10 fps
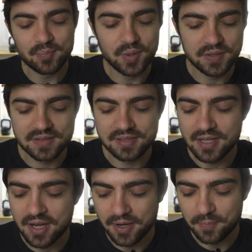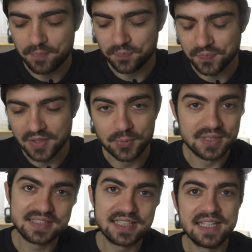but um,
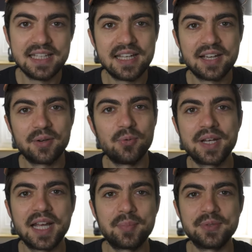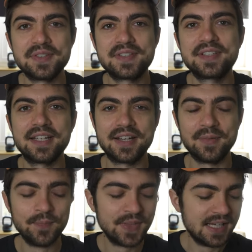we'll see uh, what happens uh,